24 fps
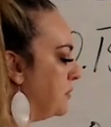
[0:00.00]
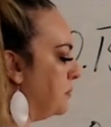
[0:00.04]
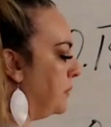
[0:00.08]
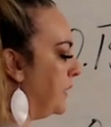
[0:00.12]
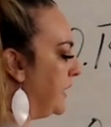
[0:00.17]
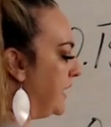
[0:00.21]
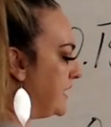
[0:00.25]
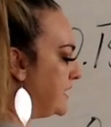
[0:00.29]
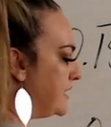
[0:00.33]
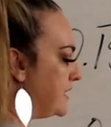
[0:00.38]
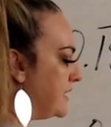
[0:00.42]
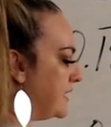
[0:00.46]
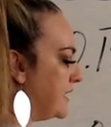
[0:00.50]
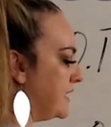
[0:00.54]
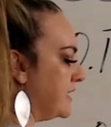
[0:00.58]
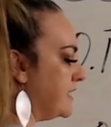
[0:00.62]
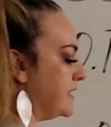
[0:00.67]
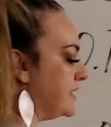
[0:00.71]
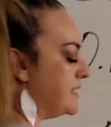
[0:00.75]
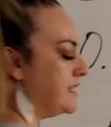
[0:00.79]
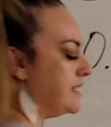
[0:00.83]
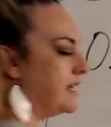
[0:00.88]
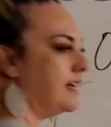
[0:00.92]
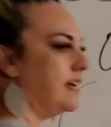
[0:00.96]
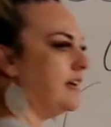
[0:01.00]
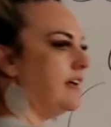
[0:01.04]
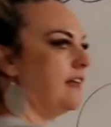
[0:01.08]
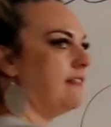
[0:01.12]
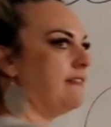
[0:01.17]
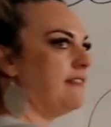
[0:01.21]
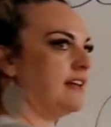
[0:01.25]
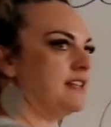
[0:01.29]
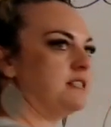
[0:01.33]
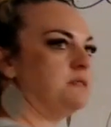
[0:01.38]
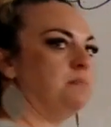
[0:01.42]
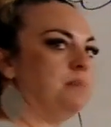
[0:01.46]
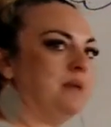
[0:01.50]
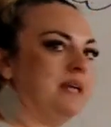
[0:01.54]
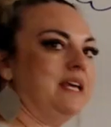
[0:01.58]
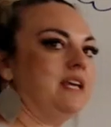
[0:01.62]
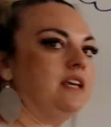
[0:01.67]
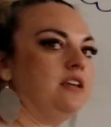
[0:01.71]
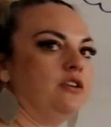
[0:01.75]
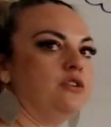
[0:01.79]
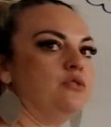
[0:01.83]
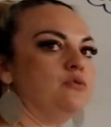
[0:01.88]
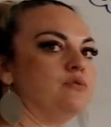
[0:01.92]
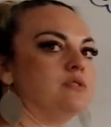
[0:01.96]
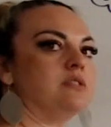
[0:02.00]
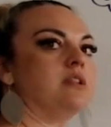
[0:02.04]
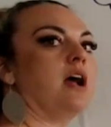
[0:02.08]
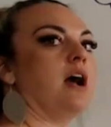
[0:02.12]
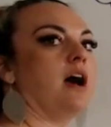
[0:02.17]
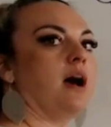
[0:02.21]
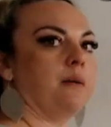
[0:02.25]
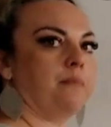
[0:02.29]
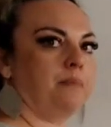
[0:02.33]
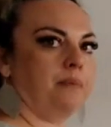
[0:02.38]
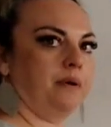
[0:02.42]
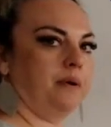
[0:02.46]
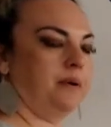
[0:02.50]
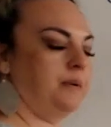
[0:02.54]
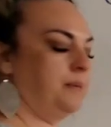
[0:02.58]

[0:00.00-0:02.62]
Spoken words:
pieces that's being used up.